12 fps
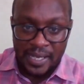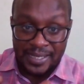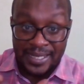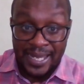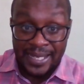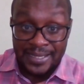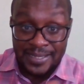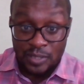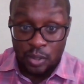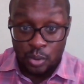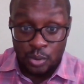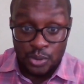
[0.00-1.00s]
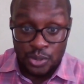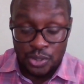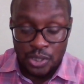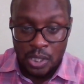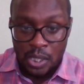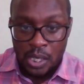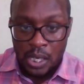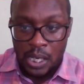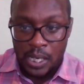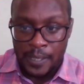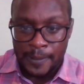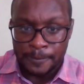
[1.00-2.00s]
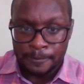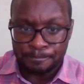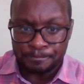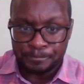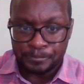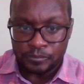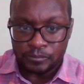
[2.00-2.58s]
against um,